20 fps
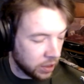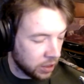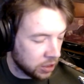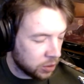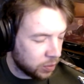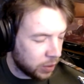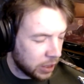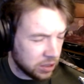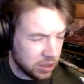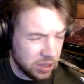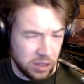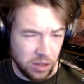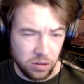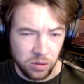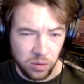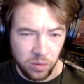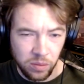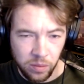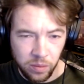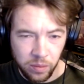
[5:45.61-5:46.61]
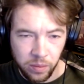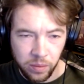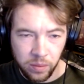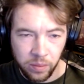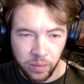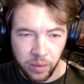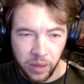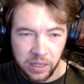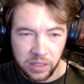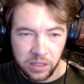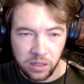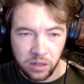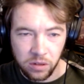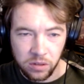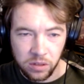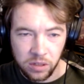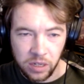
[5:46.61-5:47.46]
especially those bass notes.